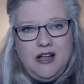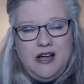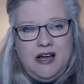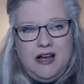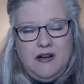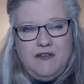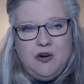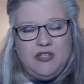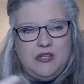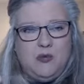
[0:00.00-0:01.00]
uh,
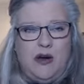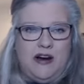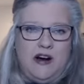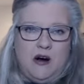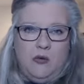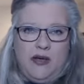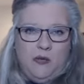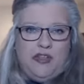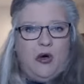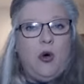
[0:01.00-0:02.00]
versus where are we
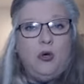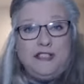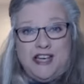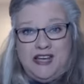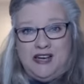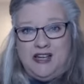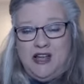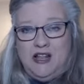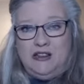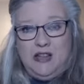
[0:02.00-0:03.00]
withholding
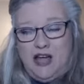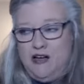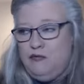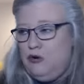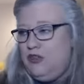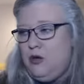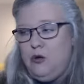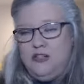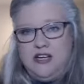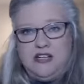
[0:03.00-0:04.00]
love,
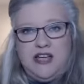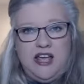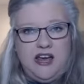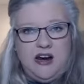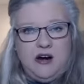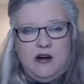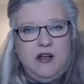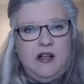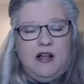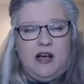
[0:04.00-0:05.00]
withholding care
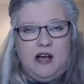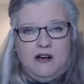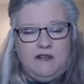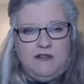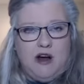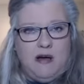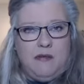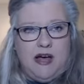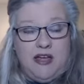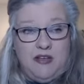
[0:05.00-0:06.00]
uh,
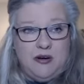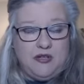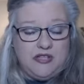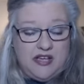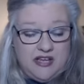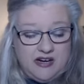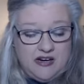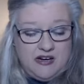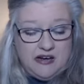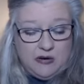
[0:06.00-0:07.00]
from others
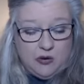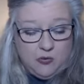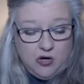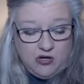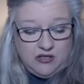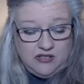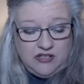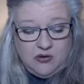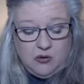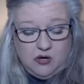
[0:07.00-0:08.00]
in our
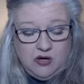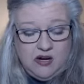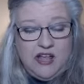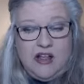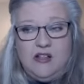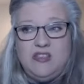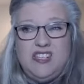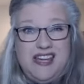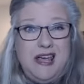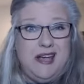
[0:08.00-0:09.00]
world or
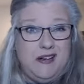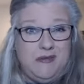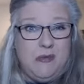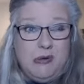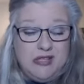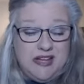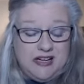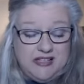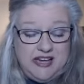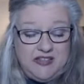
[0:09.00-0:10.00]
seeing it most
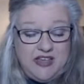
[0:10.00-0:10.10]
likely in